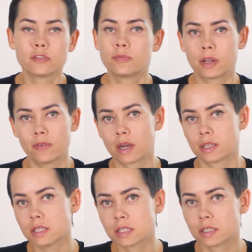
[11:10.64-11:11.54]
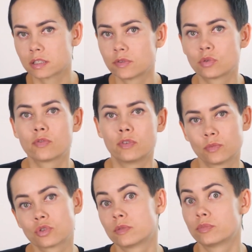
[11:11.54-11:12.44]
then remember, if
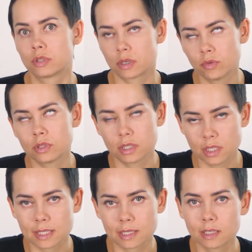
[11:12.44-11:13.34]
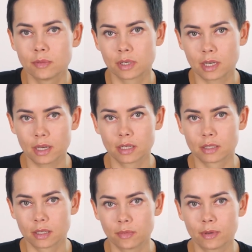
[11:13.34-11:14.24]
the eyebrows do work with the
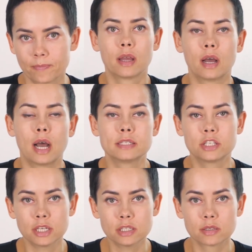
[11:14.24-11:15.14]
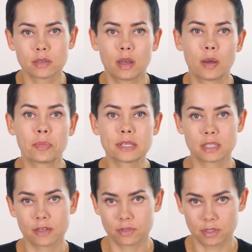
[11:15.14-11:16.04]
several colors. And now
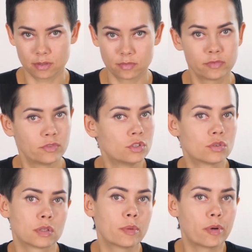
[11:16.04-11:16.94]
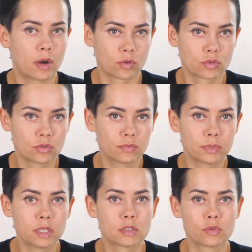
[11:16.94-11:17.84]
pause the video and learn these rules.
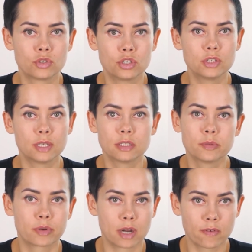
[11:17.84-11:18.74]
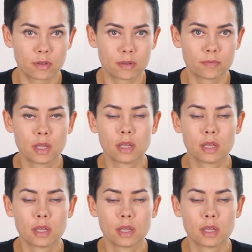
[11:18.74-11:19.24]
Colors that often have to be adjusted,